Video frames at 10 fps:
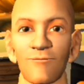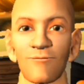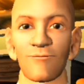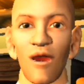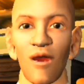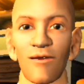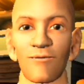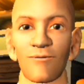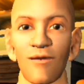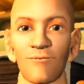the
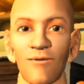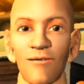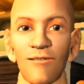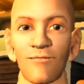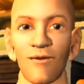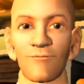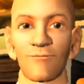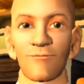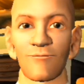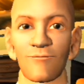natural result
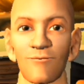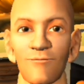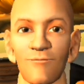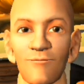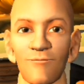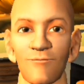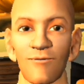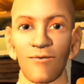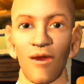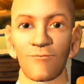
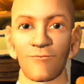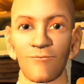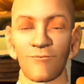of